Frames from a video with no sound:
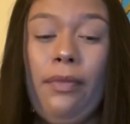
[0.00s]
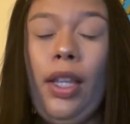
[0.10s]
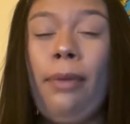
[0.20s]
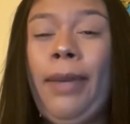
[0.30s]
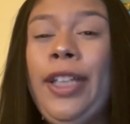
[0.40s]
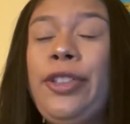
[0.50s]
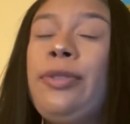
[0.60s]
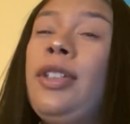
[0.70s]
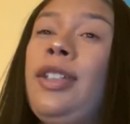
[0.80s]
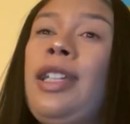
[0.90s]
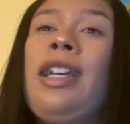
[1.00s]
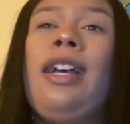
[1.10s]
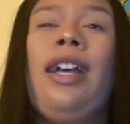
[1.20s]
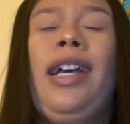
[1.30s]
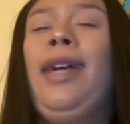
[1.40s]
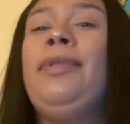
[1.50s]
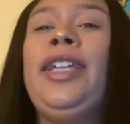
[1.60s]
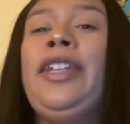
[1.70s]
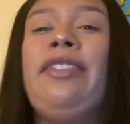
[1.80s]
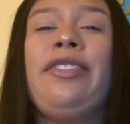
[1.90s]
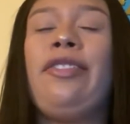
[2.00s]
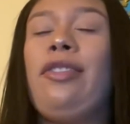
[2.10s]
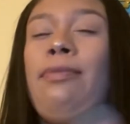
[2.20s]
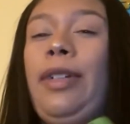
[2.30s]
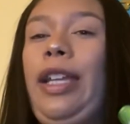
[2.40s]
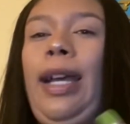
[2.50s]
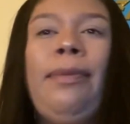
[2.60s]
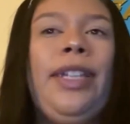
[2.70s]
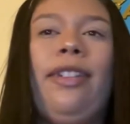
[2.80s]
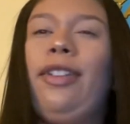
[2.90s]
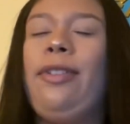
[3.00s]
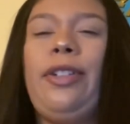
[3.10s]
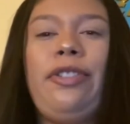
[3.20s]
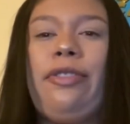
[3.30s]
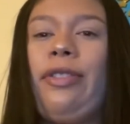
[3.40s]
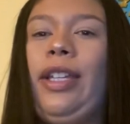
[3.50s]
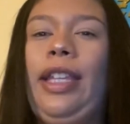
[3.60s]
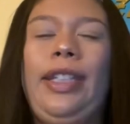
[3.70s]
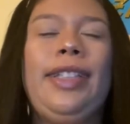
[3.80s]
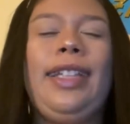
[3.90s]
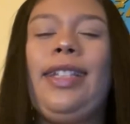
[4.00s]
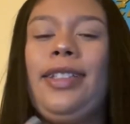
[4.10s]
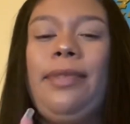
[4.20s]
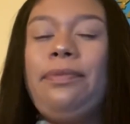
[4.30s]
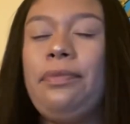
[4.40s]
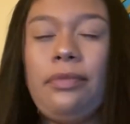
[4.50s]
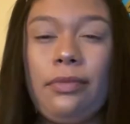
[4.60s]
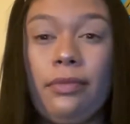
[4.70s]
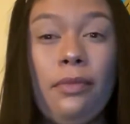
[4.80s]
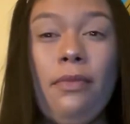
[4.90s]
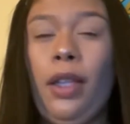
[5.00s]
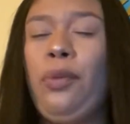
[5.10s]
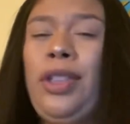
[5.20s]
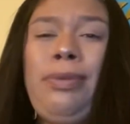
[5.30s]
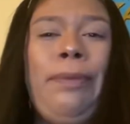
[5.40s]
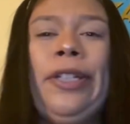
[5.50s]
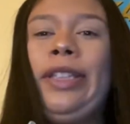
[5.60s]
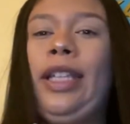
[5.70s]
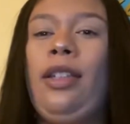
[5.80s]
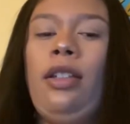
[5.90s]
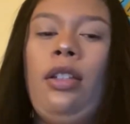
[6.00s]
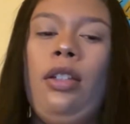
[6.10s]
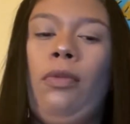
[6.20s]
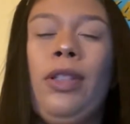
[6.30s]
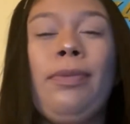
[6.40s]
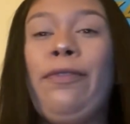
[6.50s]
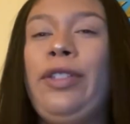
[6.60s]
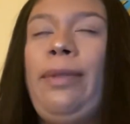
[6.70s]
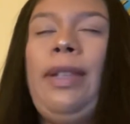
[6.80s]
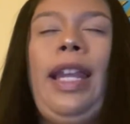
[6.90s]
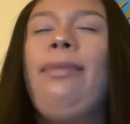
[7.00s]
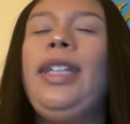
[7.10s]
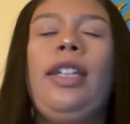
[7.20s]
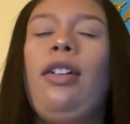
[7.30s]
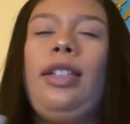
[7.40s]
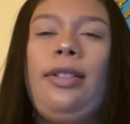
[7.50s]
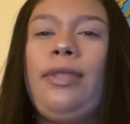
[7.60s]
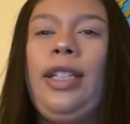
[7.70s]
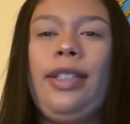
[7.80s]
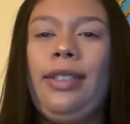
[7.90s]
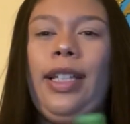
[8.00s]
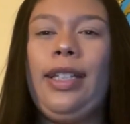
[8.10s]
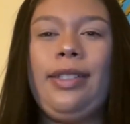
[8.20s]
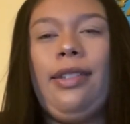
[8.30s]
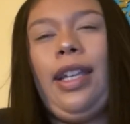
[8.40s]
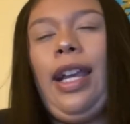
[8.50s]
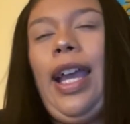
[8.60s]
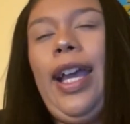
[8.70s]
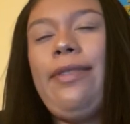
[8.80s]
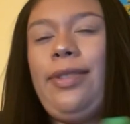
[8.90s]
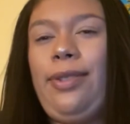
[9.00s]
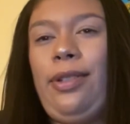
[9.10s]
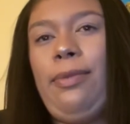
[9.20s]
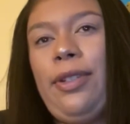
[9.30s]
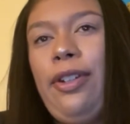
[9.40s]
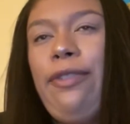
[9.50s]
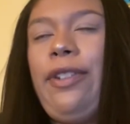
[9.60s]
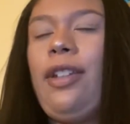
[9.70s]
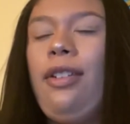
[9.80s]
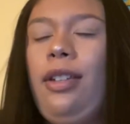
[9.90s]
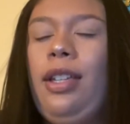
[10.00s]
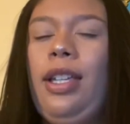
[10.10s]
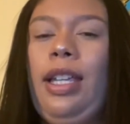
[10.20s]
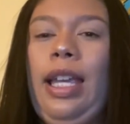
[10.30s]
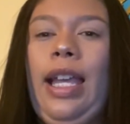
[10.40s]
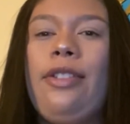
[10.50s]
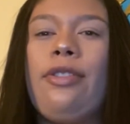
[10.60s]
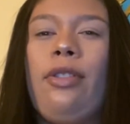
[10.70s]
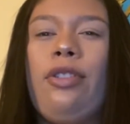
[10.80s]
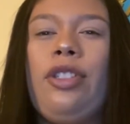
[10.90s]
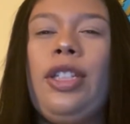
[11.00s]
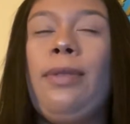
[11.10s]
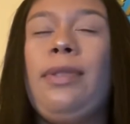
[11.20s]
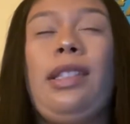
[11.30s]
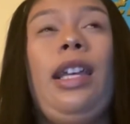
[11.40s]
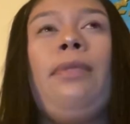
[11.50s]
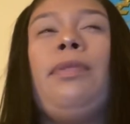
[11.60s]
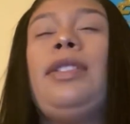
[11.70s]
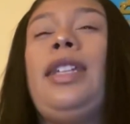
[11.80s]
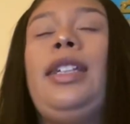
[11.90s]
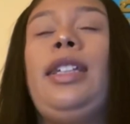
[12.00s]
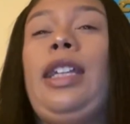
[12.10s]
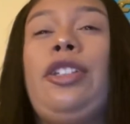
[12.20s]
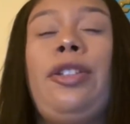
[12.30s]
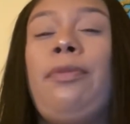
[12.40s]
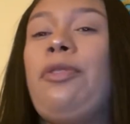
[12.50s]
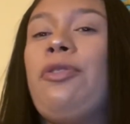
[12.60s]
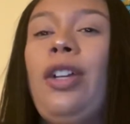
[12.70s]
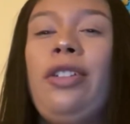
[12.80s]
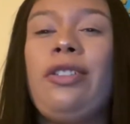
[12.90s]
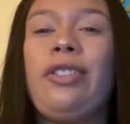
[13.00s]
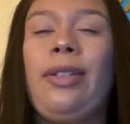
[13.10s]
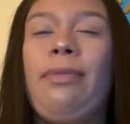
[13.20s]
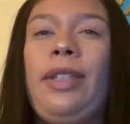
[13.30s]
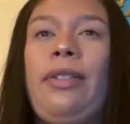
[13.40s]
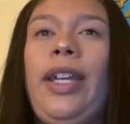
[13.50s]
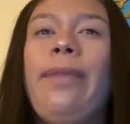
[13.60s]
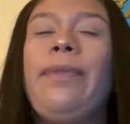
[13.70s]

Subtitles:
Mind you, I'm kicking this girl's butt. I'm getting all the questions right. Like, he's asking, when's my birthday? What's my full name? And I'm getting all these right because, like I said, like, I had to. You know, I'm the girlfriend. And so she was, like, pretending like she was drunk or something, right?